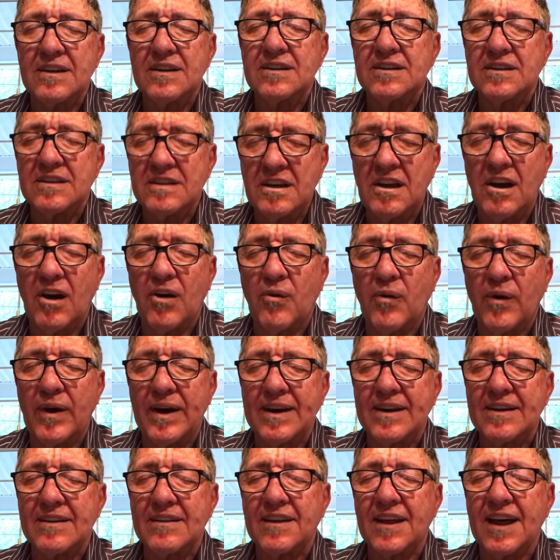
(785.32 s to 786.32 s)

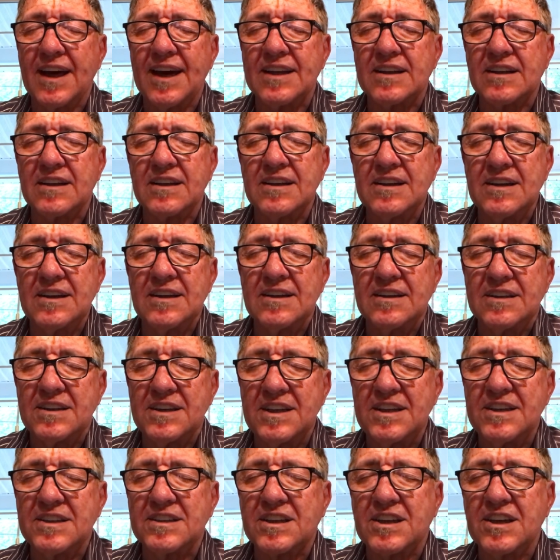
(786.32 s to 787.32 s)
knowing that
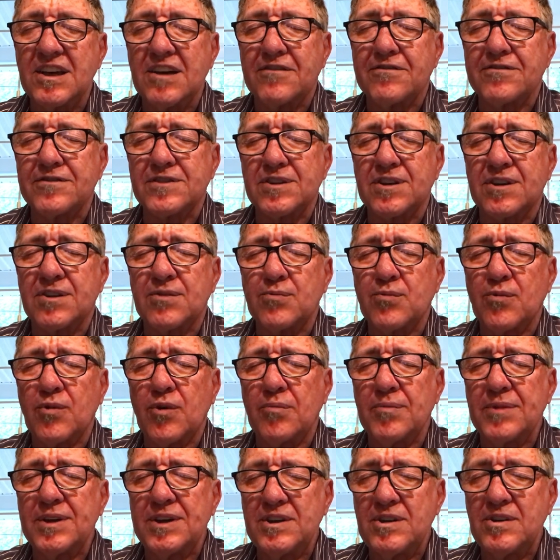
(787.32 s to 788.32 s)
these gifts will
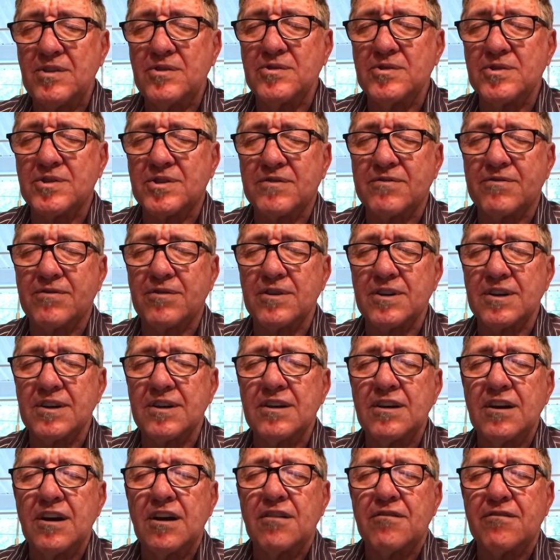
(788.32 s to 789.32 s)
be used for the
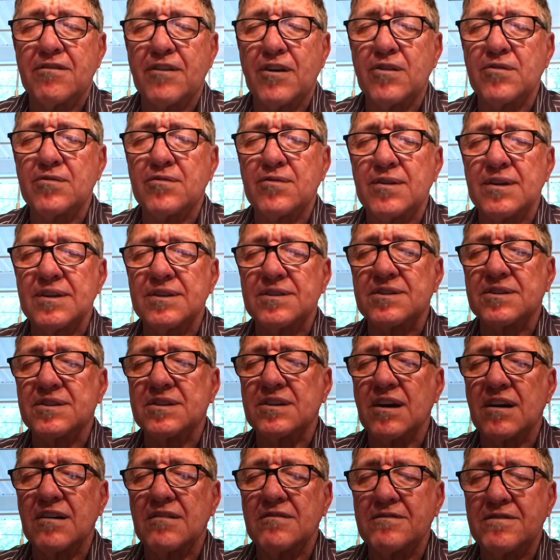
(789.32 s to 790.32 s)

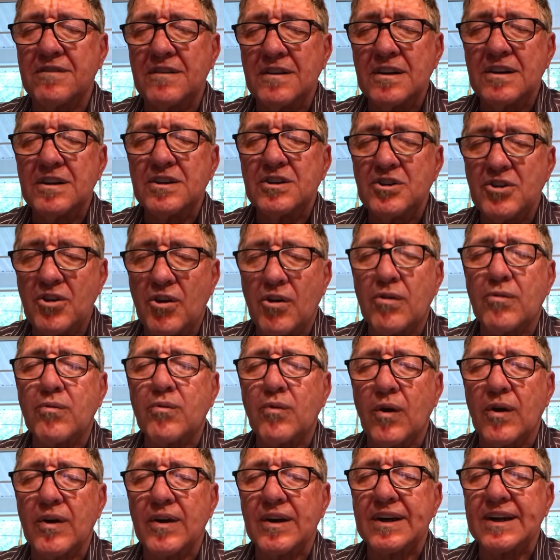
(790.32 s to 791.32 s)
furtherance of your
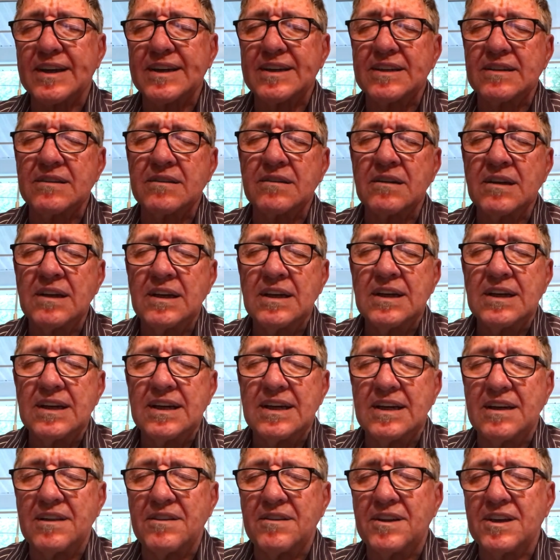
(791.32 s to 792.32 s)
work in
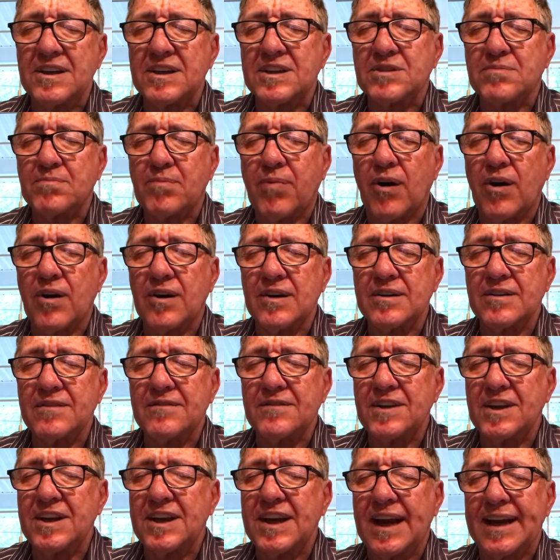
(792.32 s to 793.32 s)
this part of
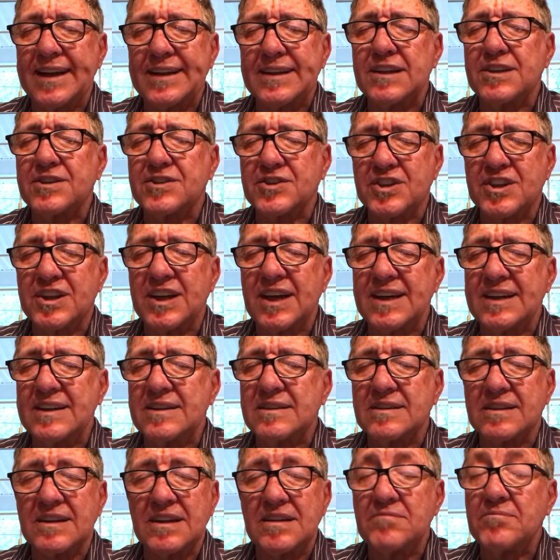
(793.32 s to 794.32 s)
the United
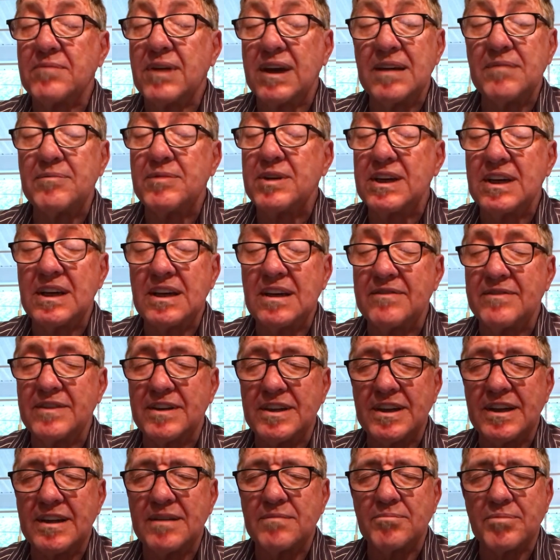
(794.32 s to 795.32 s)
States and maybe
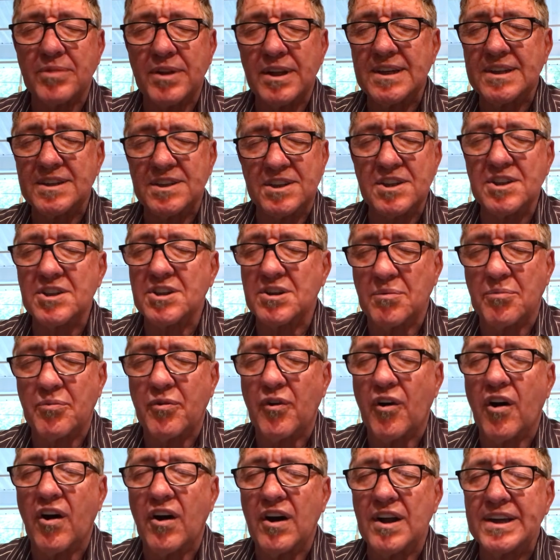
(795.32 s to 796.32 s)
even in places
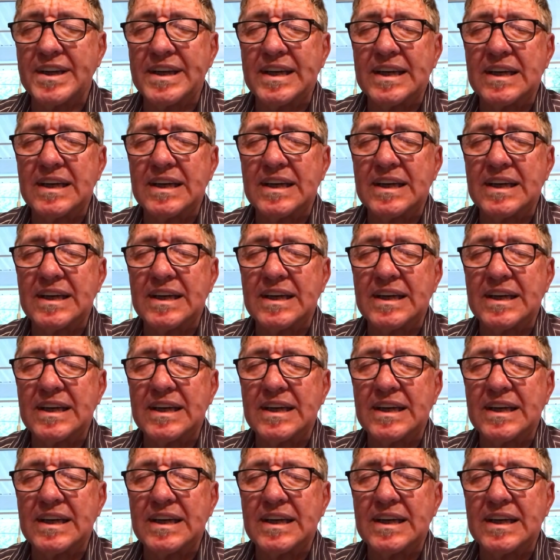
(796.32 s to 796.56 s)
abroad.